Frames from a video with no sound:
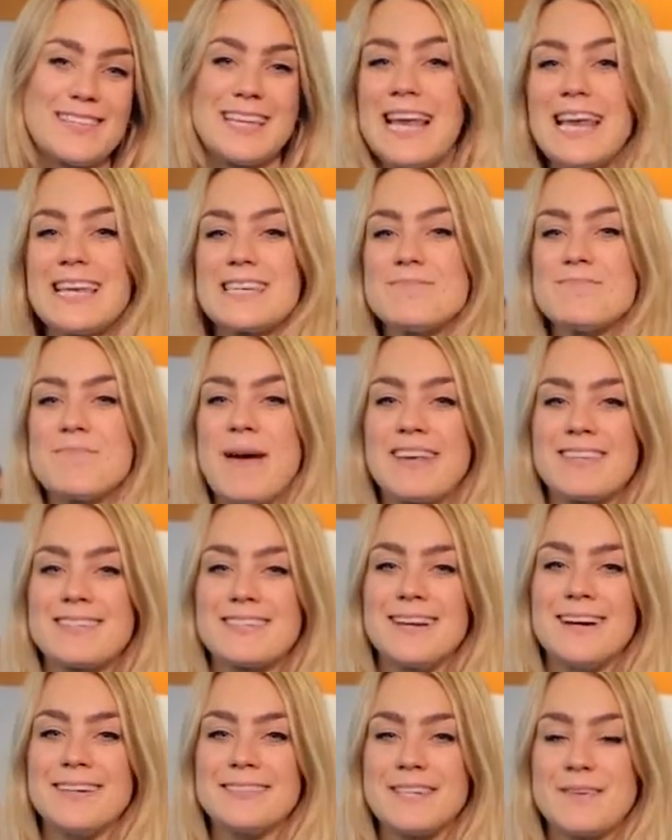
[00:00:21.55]
The London-based
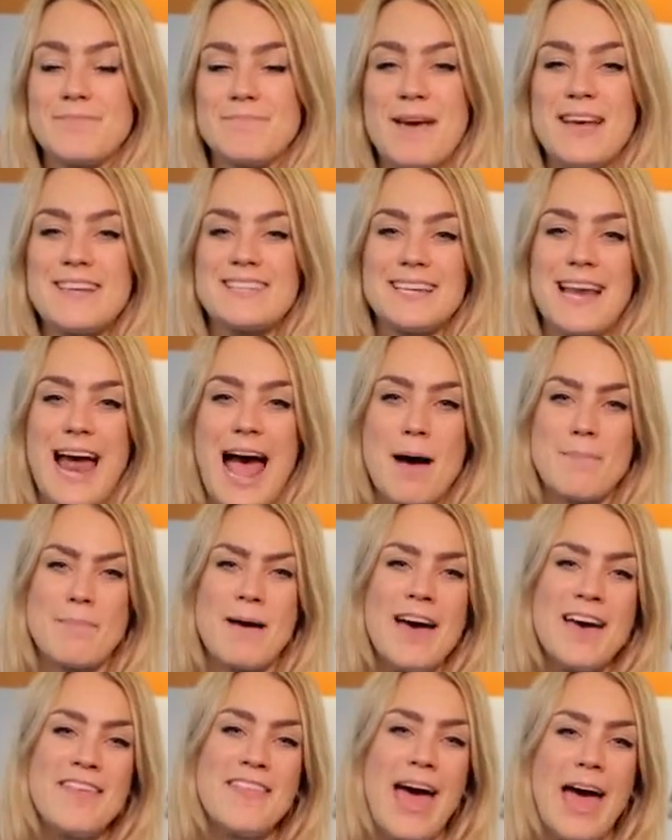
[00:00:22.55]
startup makes an app
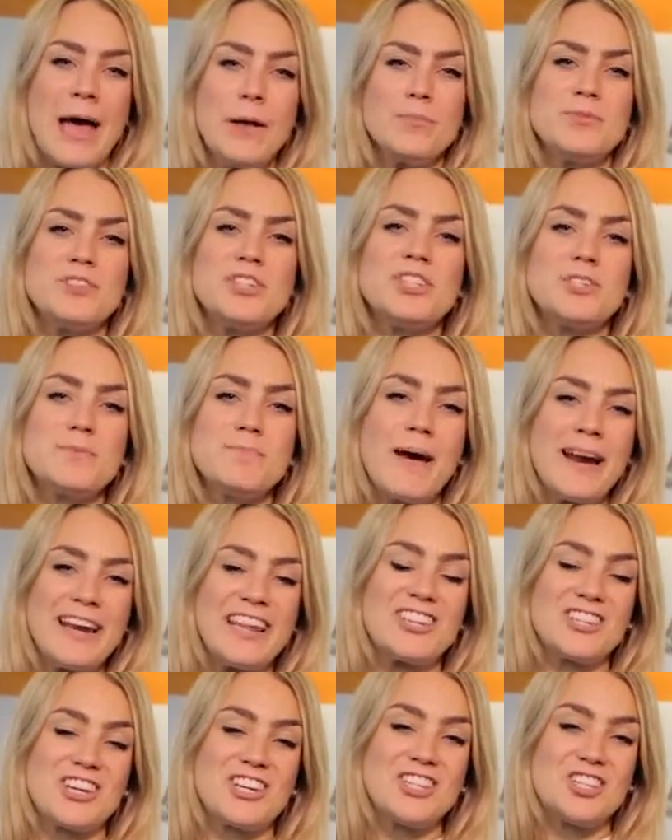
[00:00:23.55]
that helps you to
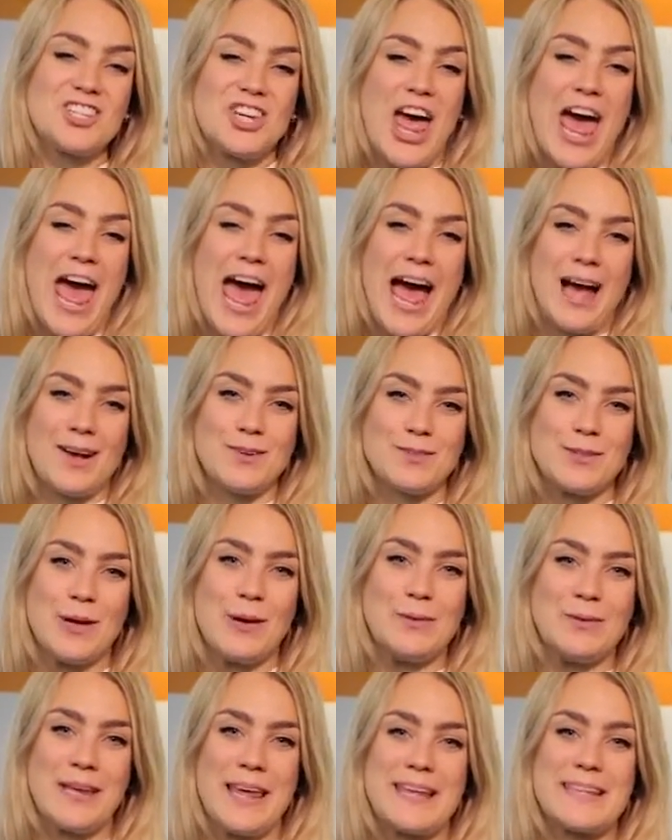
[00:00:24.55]
manage and share
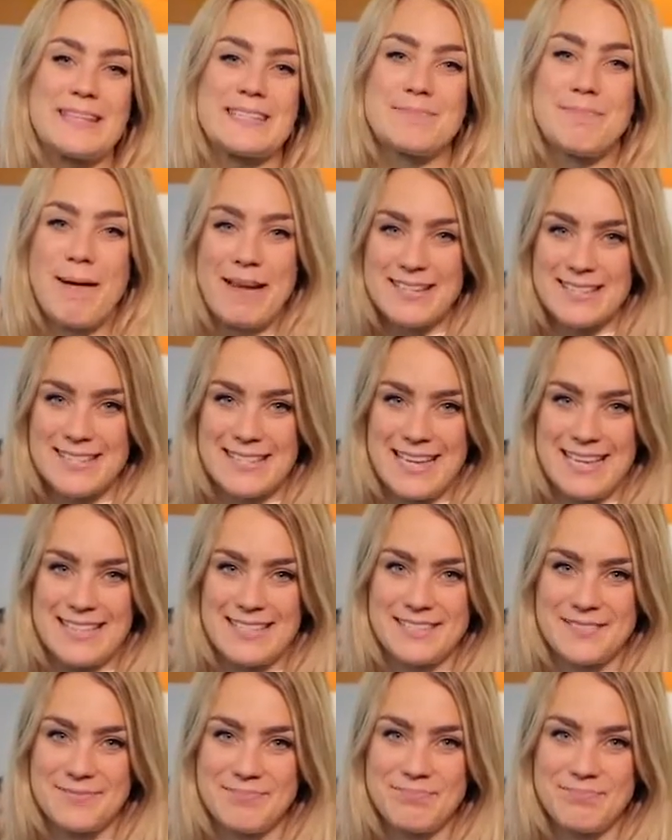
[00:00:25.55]
household expenses.